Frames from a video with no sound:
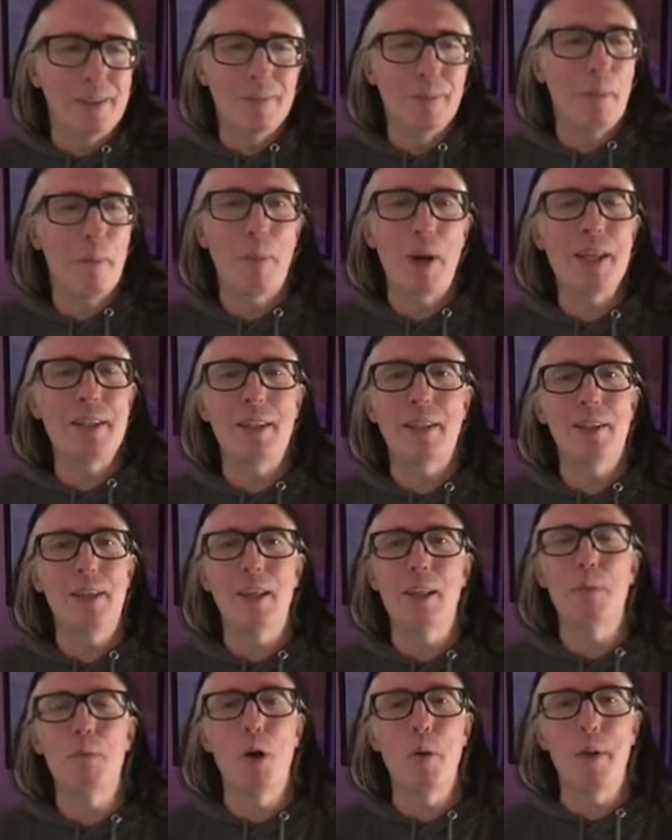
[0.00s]
Basically, at
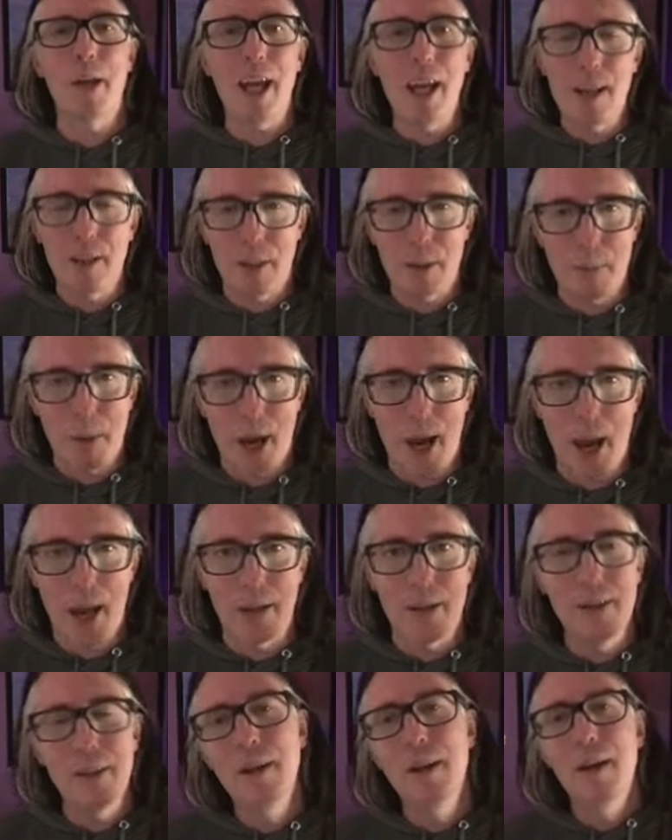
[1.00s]
the moment, anything
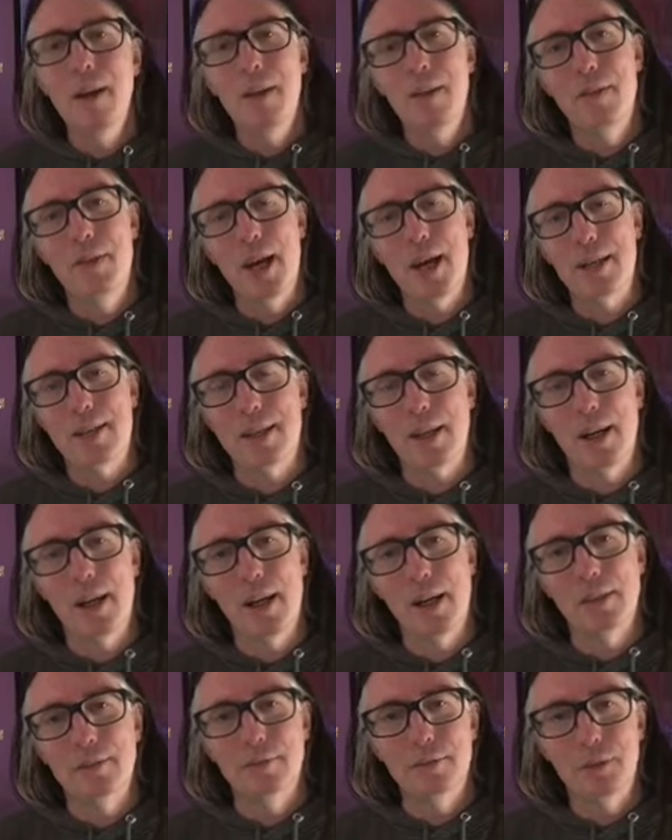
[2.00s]
bad that,
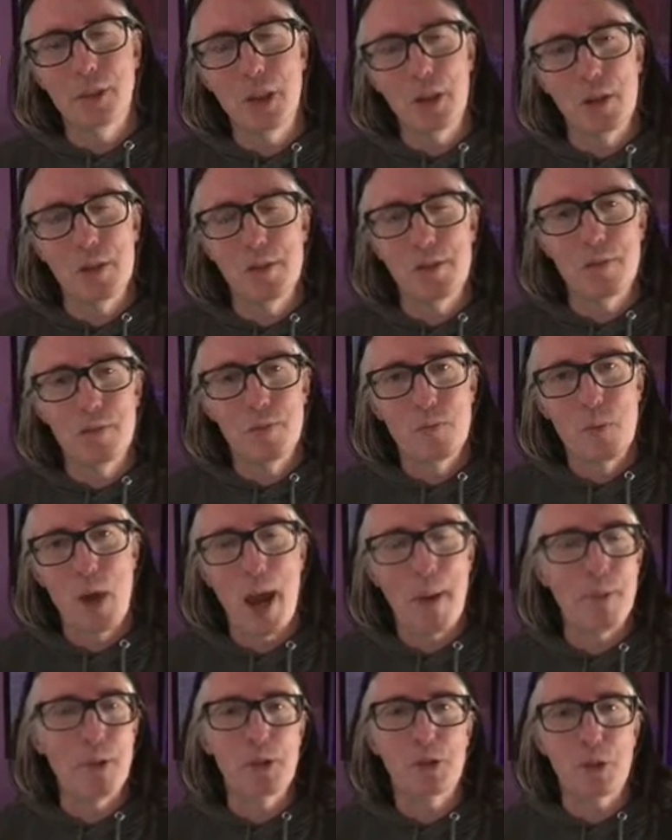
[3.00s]

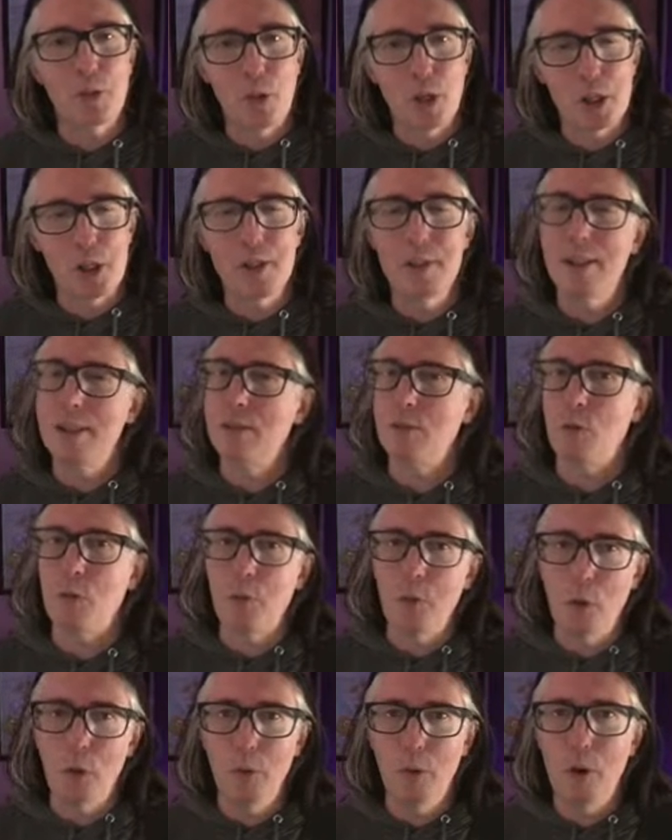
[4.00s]
happens to the Russians is the
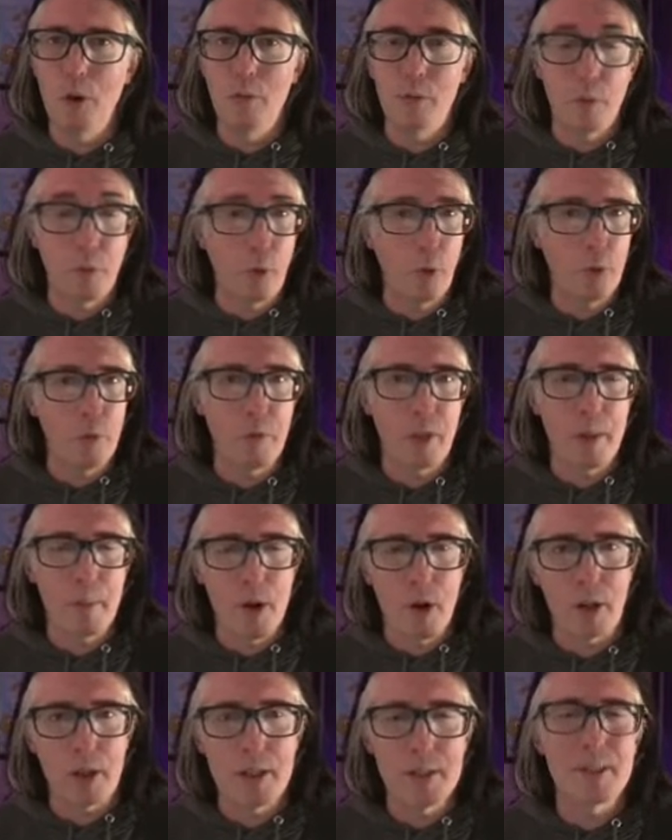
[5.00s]
fault of the
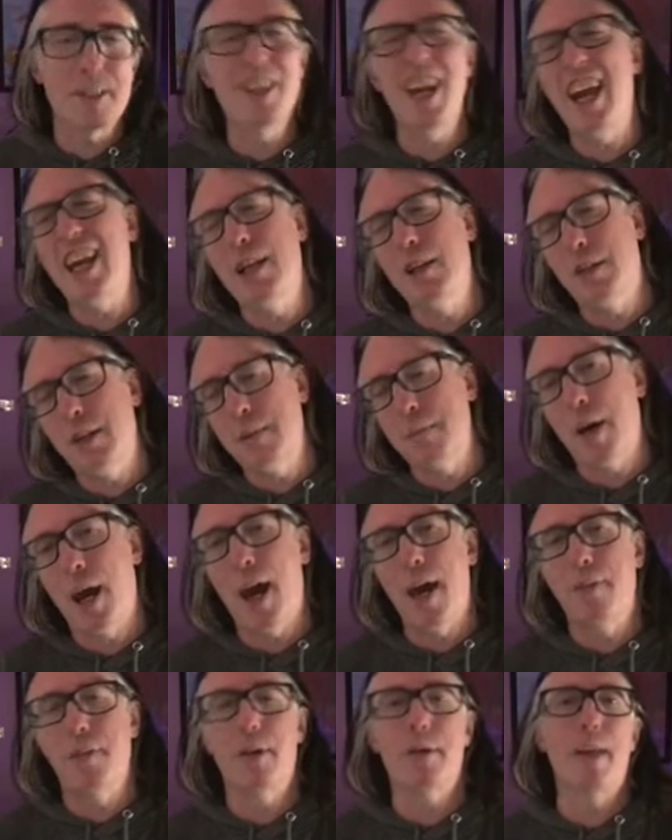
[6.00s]
Americans. Anything
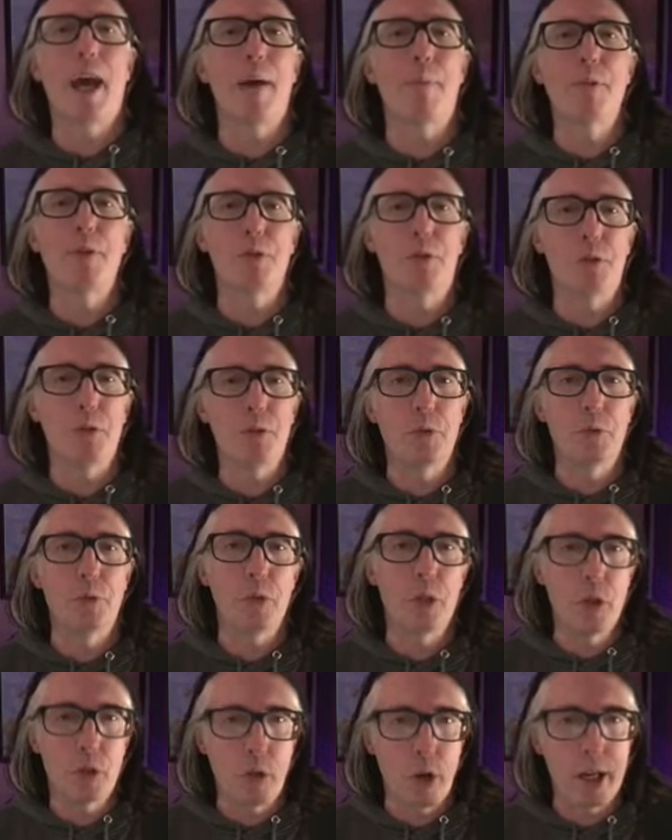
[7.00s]
bad that happens to
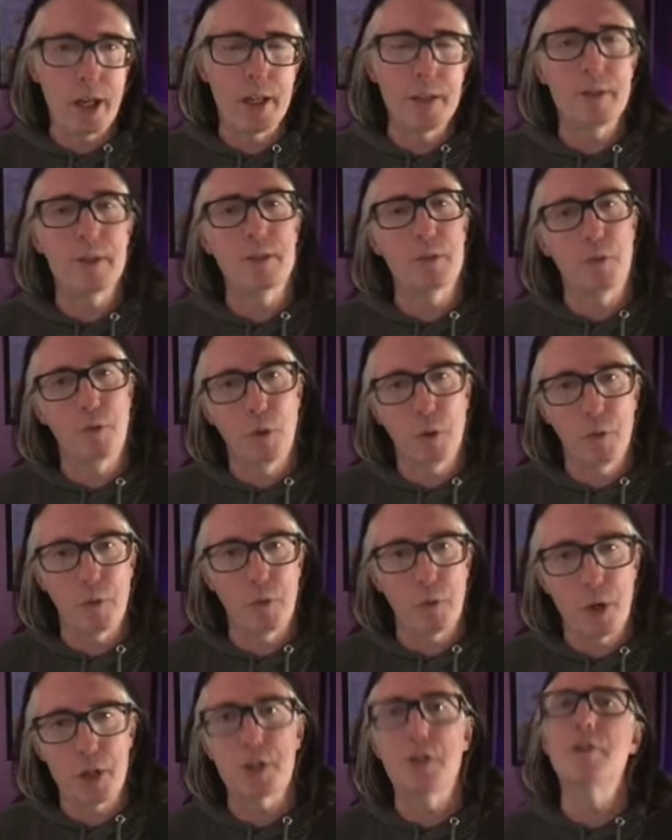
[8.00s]
the Ukrainians is the fault of
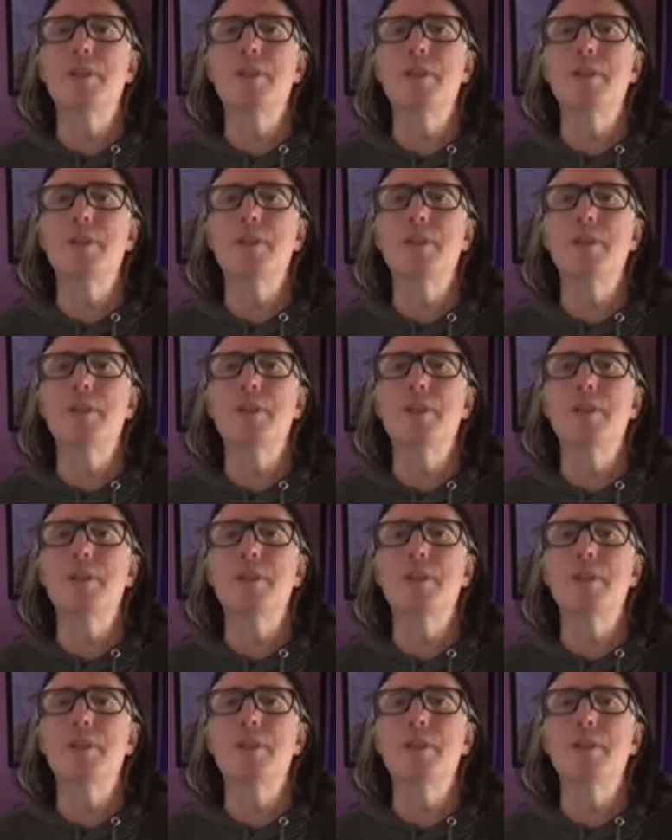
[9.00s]
the Russians,